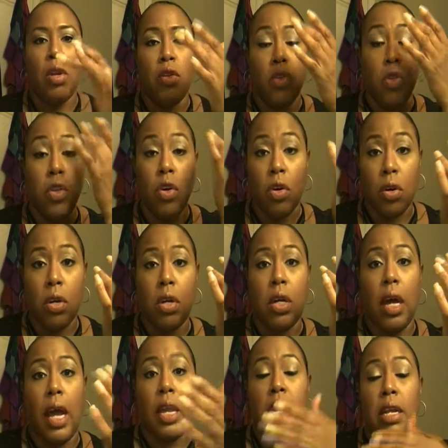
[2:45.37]
look,
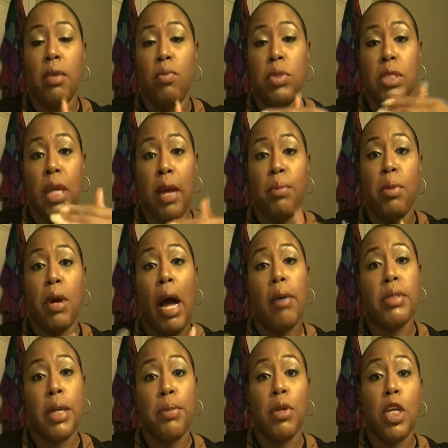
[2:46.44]
and I
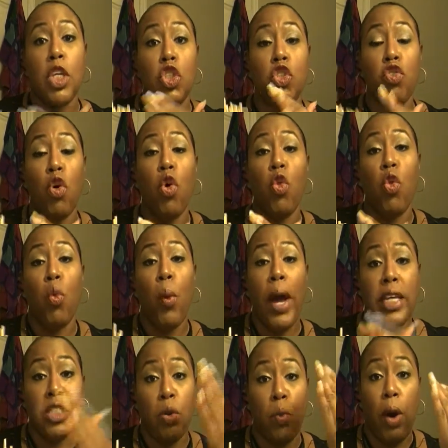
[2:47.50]
was able to control the
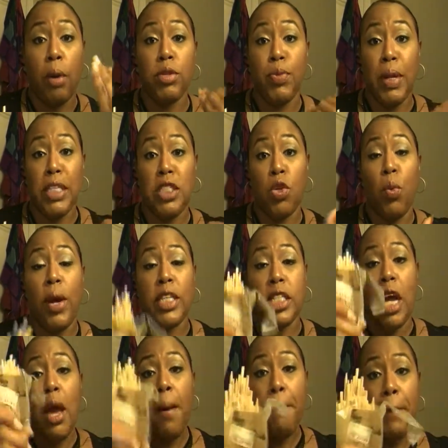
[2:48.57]
wax and where I was placing the wax